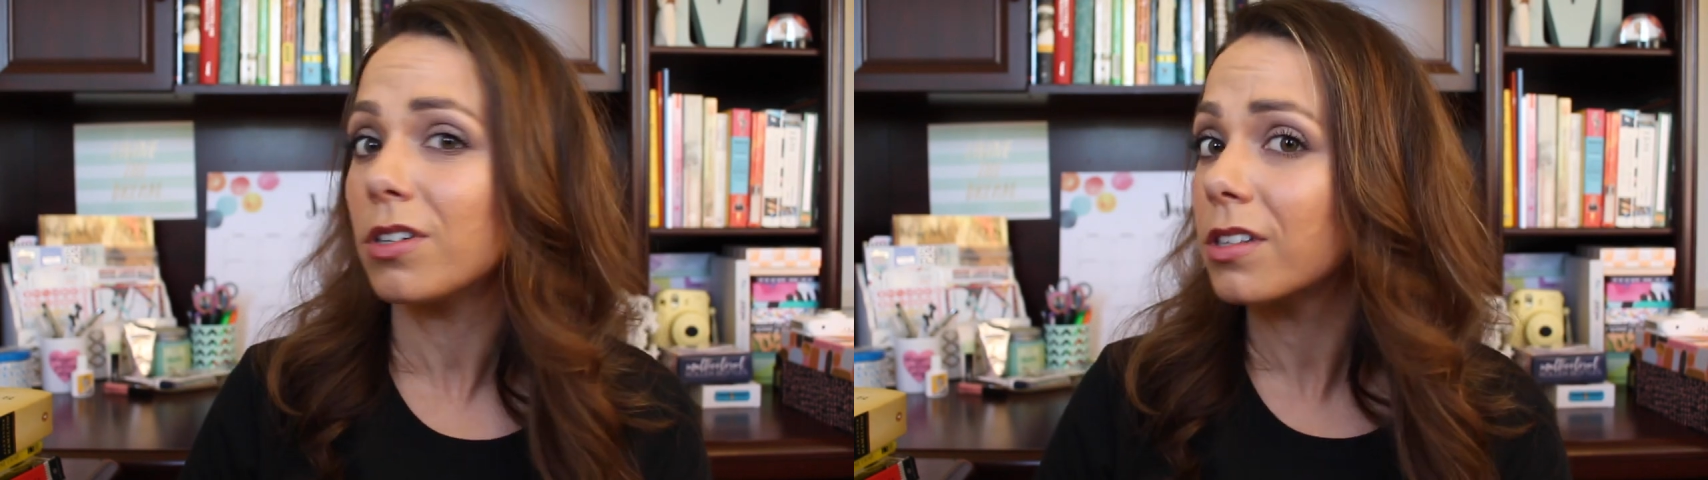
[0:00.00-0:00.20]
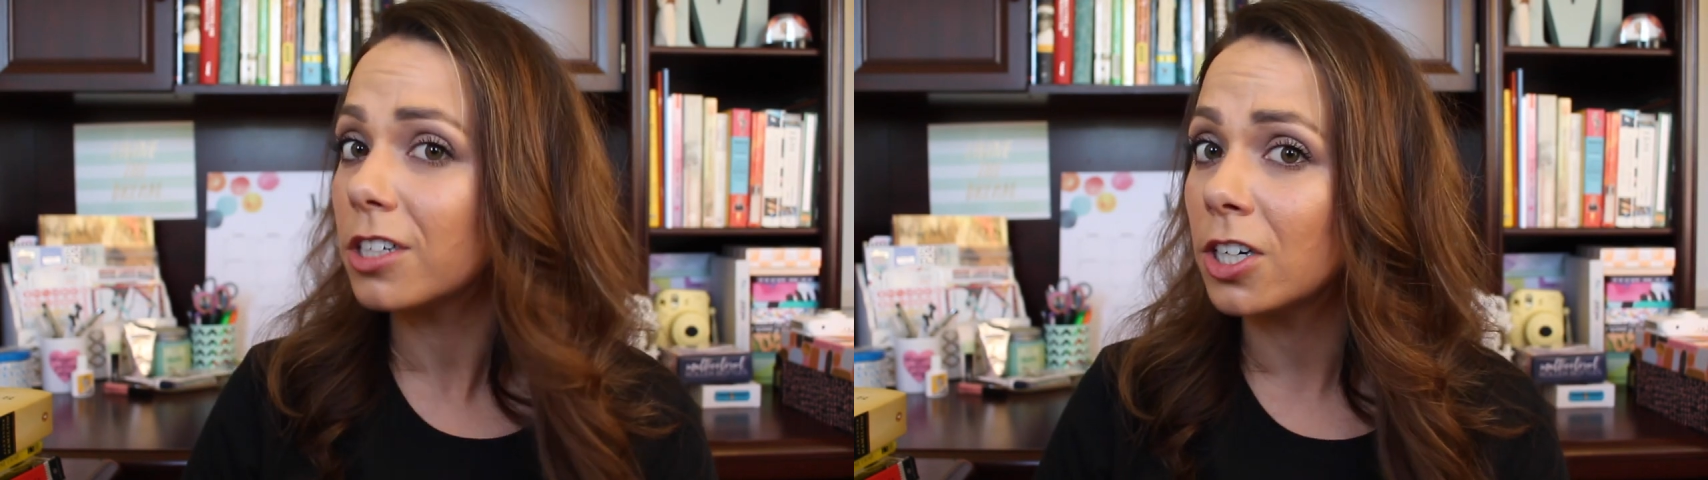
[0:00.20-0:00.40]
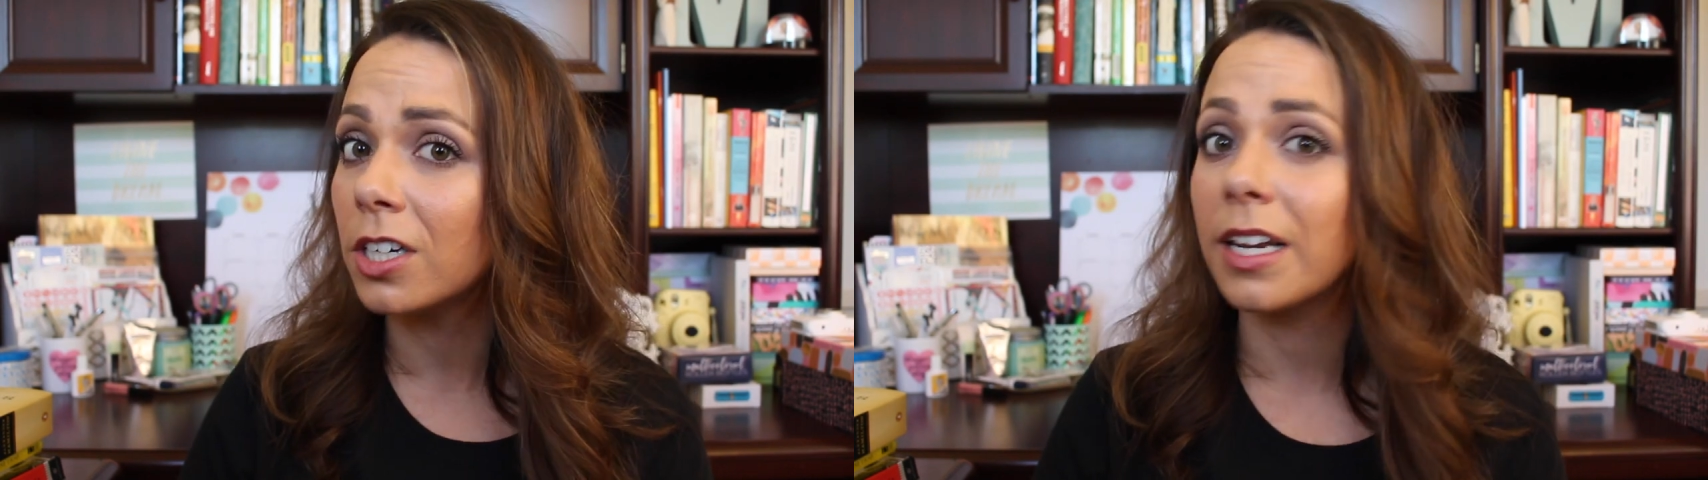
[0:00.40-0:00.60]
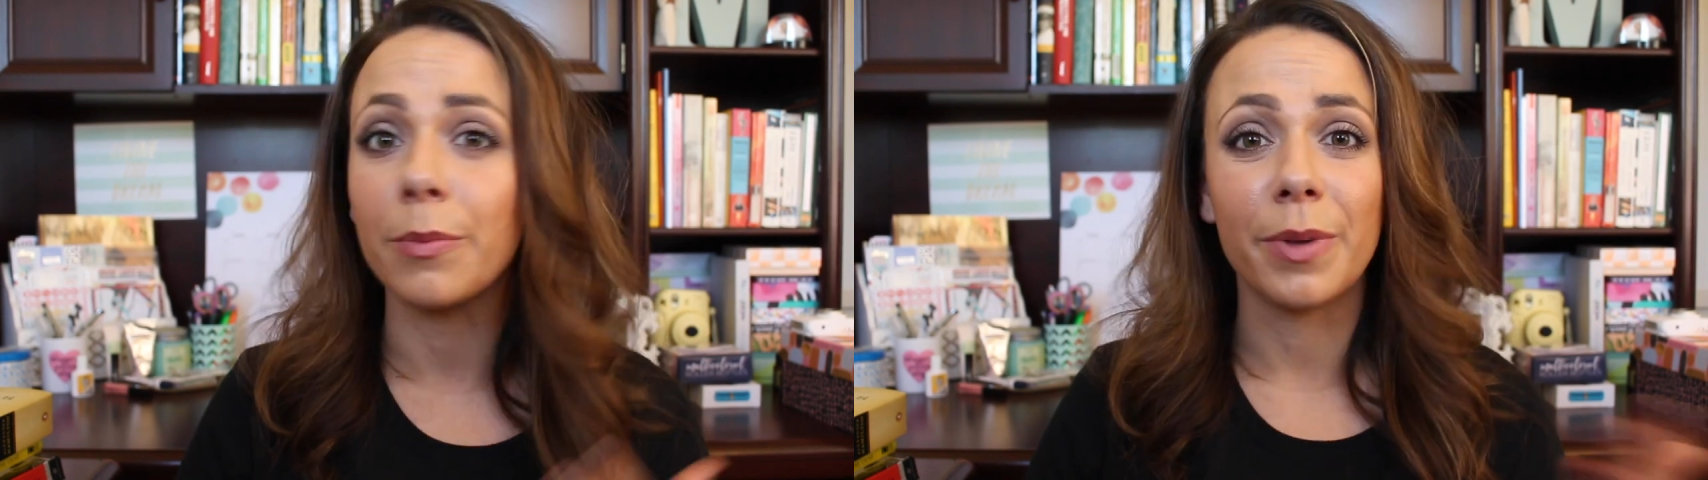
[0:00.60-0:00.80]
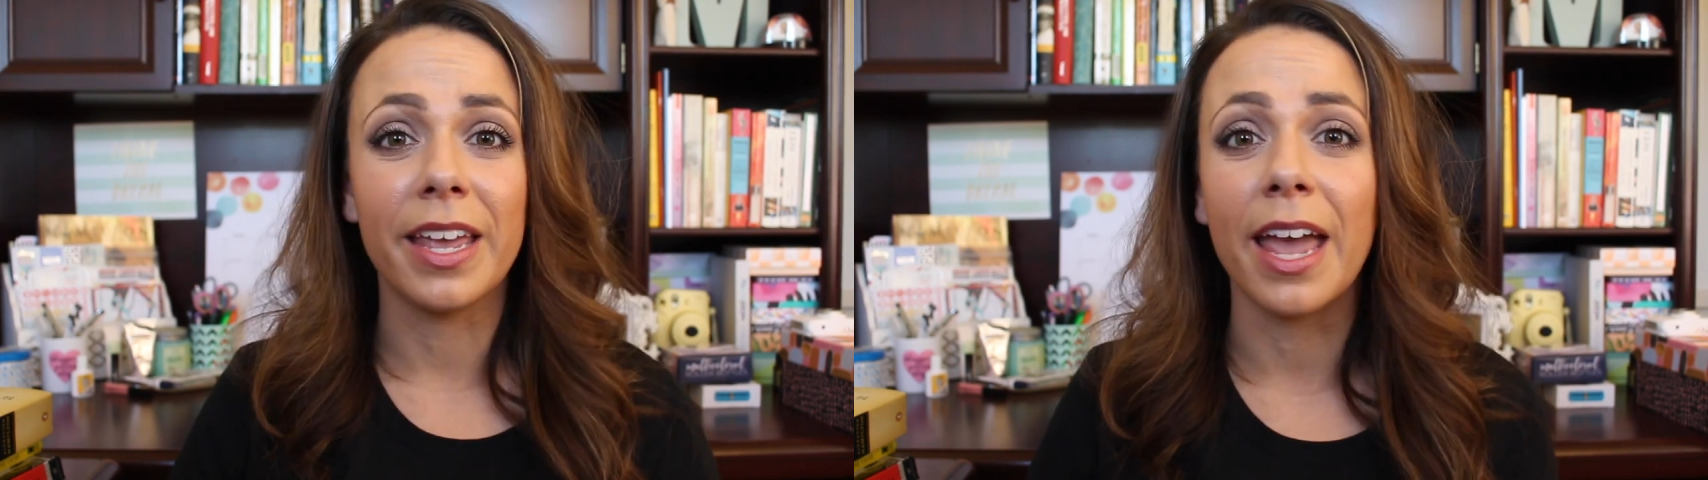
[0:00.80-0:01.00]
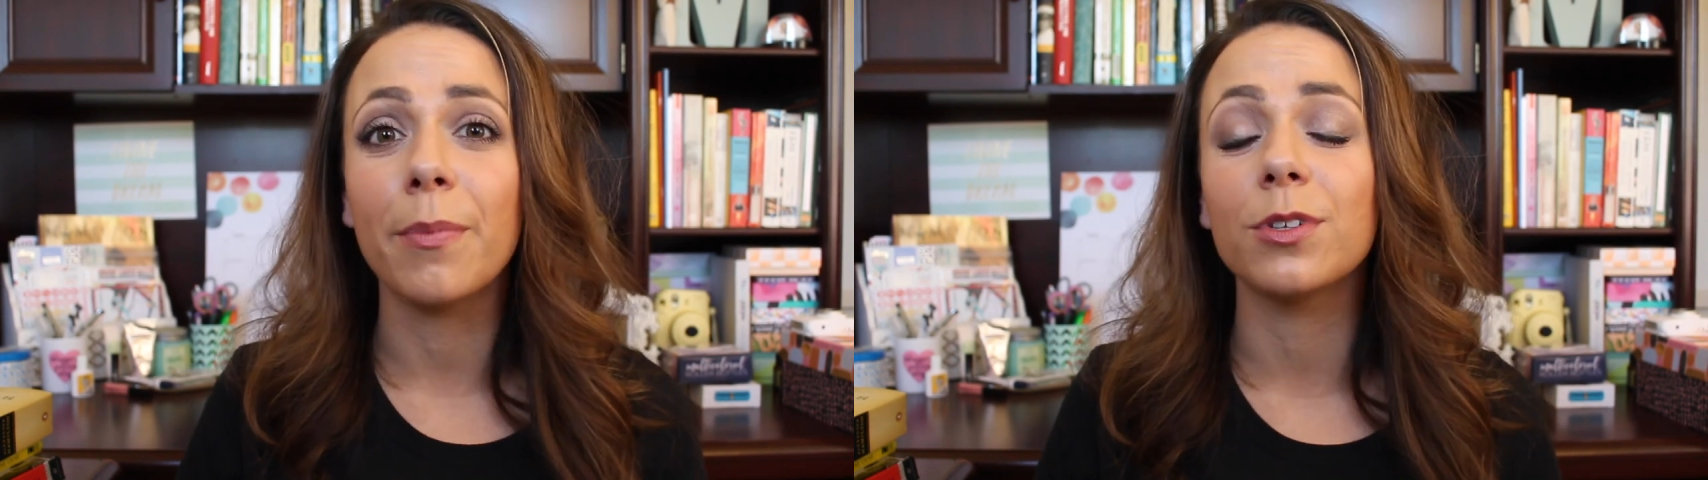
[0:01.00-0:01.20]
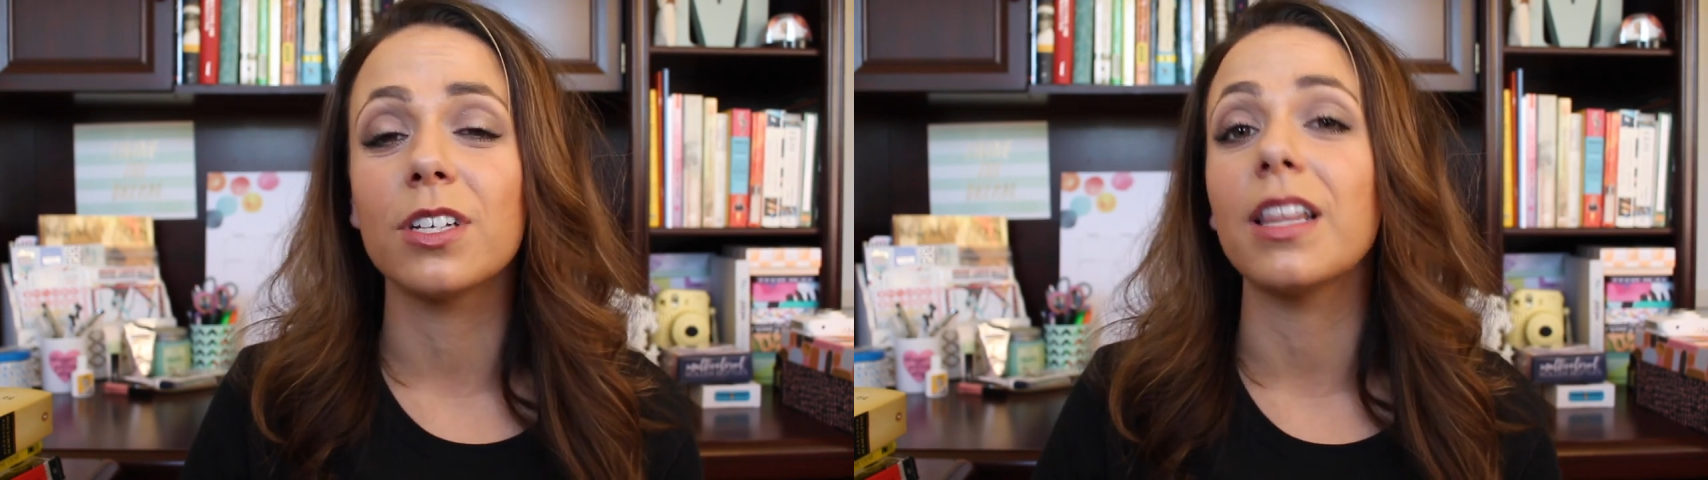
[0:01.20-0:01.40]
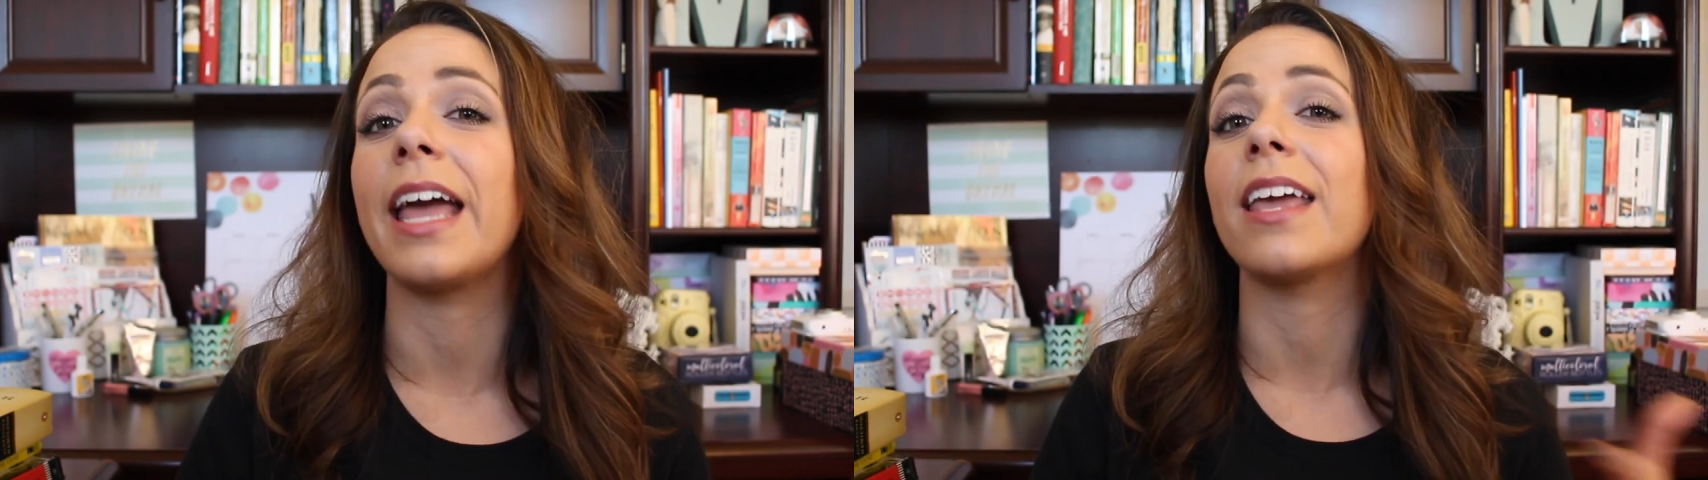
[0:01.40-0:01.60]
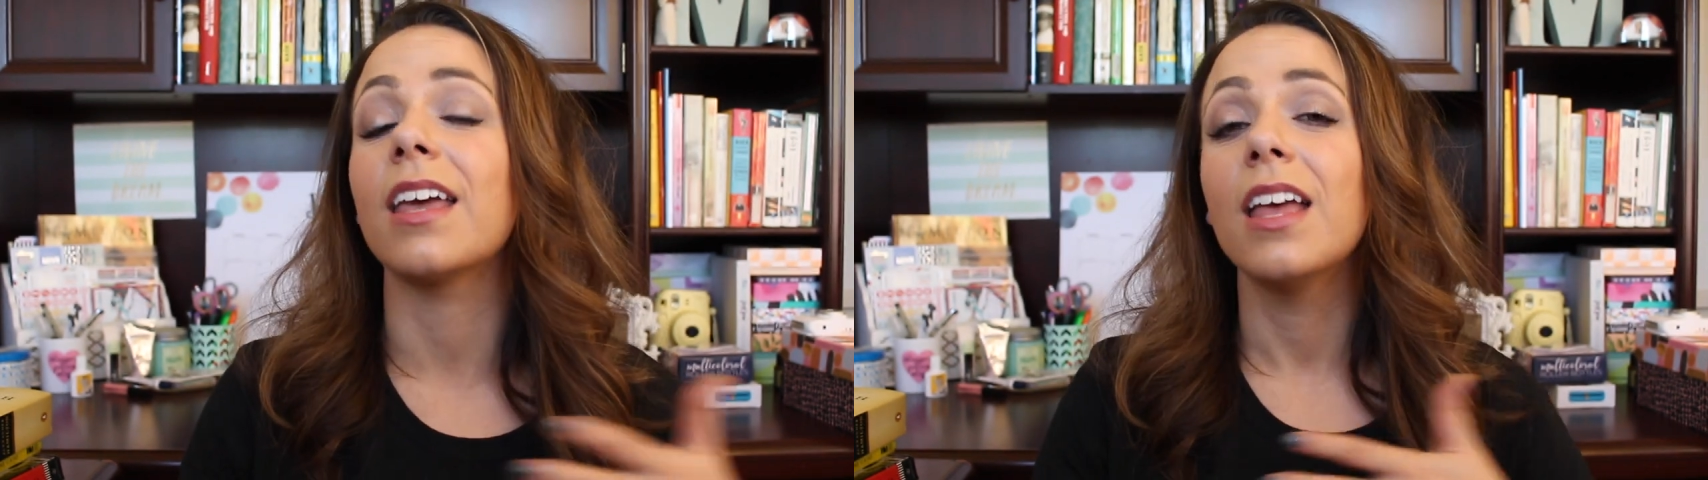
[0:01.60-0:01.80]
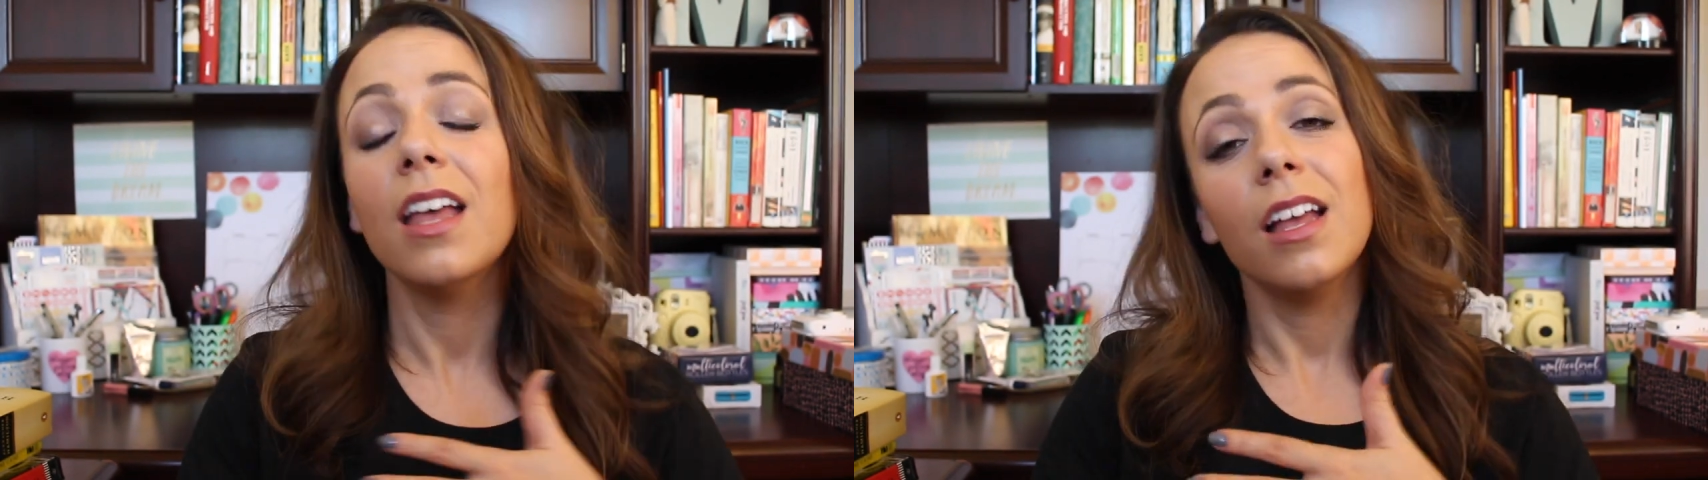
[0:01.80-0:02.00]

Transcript: to learn and being able to like